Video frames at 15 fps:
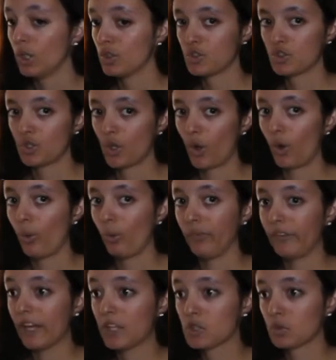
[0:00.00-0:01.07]
so
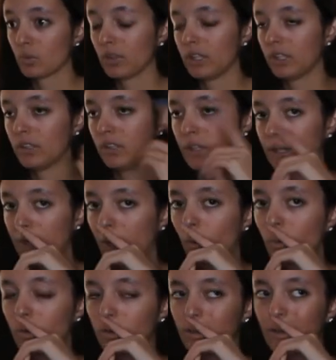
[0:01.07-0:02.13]
that's really good I
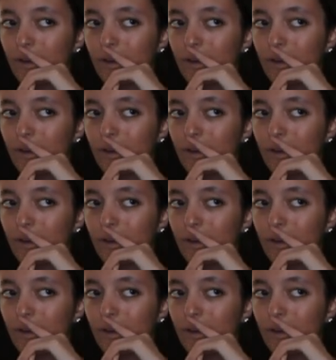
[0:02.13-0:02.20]
ordered